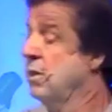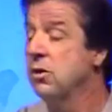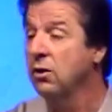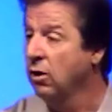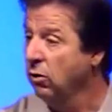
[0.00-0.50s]

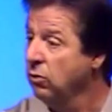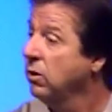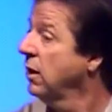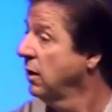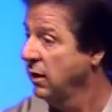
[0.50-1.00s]
No, you
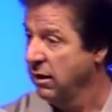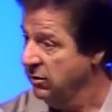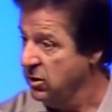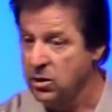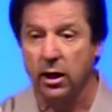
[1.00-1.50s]
cannot have
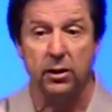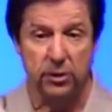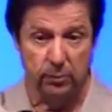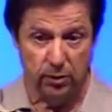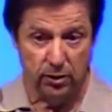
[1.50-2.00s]
any chocolate
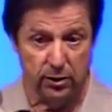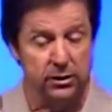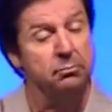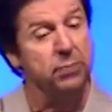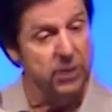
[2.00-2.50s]
chip
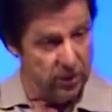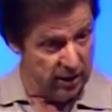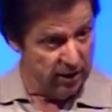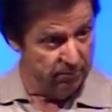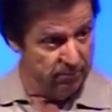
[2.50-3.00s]
cookies. Be
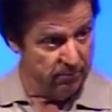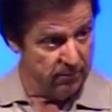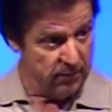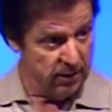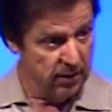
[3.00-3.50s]
seated.
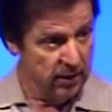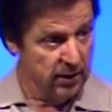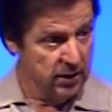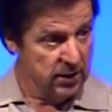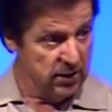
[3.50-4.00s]

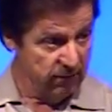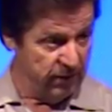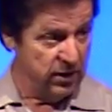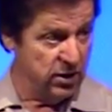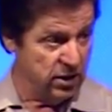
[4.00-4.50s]
She
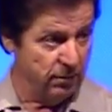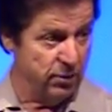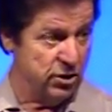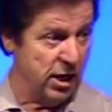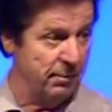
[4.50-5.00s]
finishes up
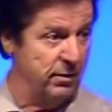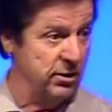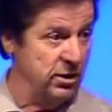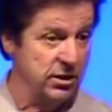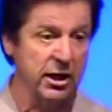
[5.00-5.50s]
her shopping.
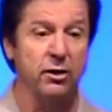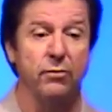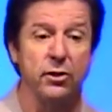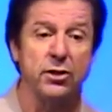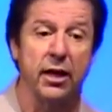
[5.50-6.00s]
She's headed
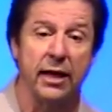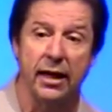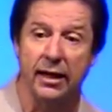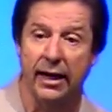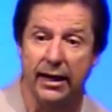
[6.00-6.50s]
for the
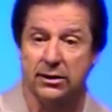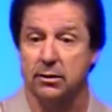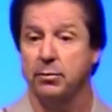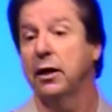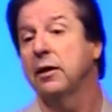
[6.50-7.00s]
checkout lines,
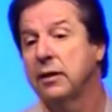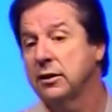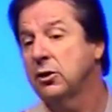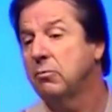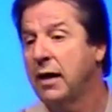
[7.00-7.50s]
and apparently
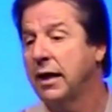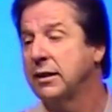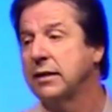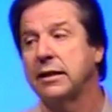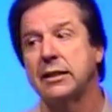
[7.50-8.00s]
his little mind
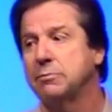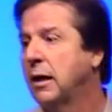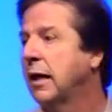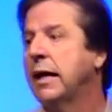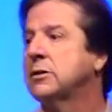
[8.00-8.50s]
is thinking, This is
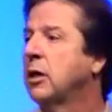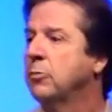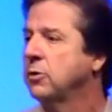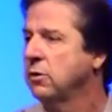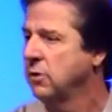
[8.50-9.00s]
my last
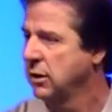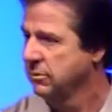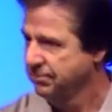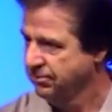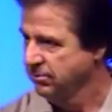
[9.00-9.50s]
opportunity.
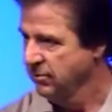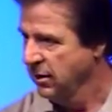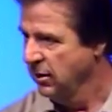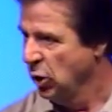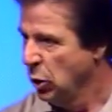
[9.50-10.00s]

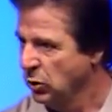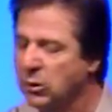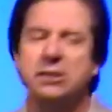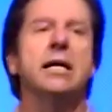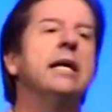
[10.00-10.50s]

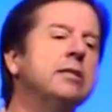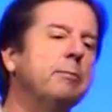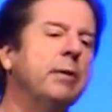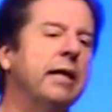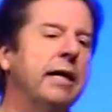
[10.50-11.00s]
So he stands
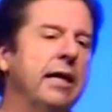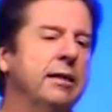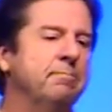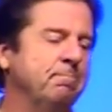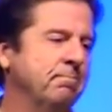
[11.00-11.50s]
up
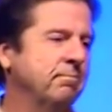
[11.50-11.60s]
again.